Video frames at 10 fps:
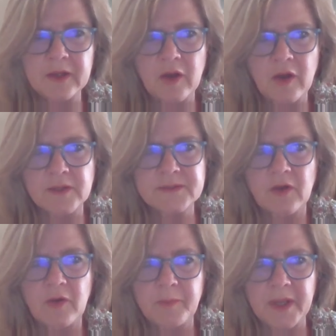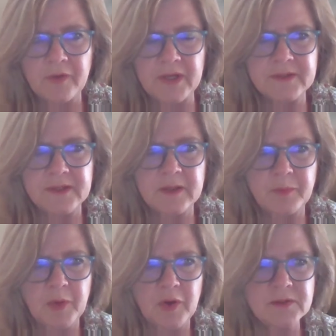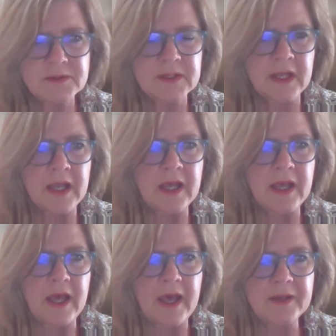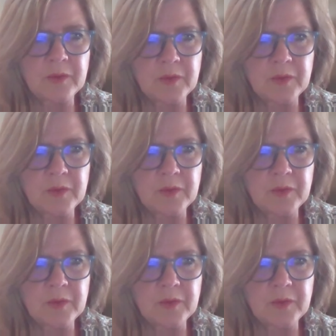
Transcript: get lost, or buried in the past. And